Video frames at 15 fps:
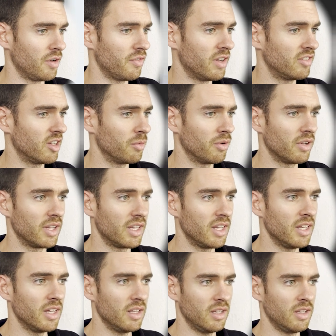I double click
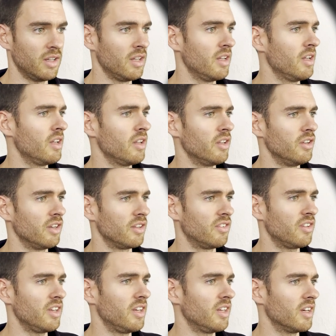here, you can
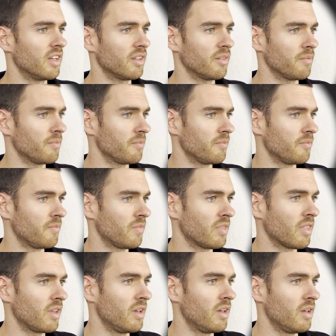see here,
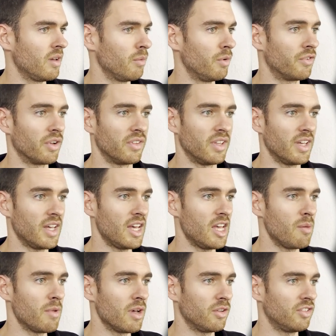we've got the
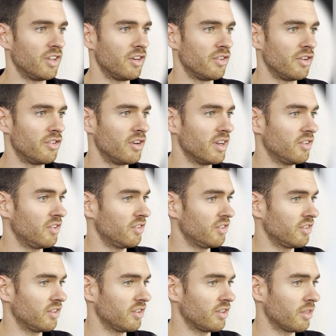email sender address,
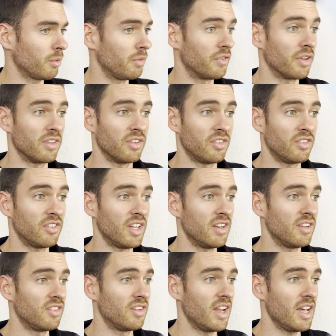we've got the
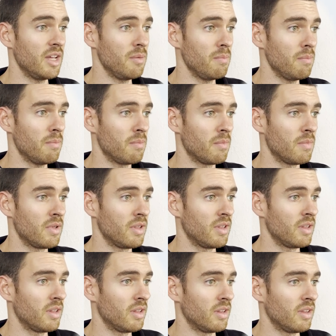sender's name,
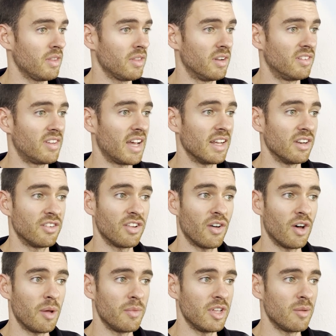the date and
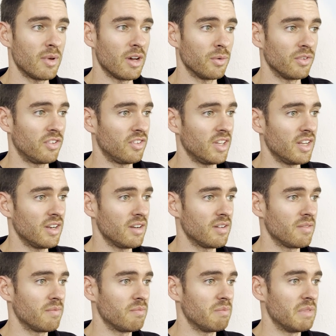time the email was sent,
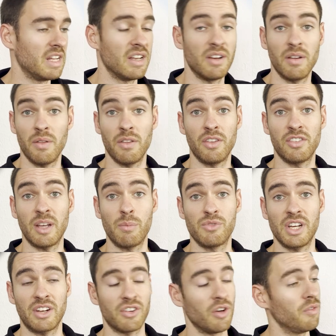and the
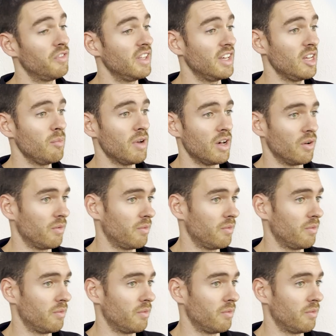subject of the email.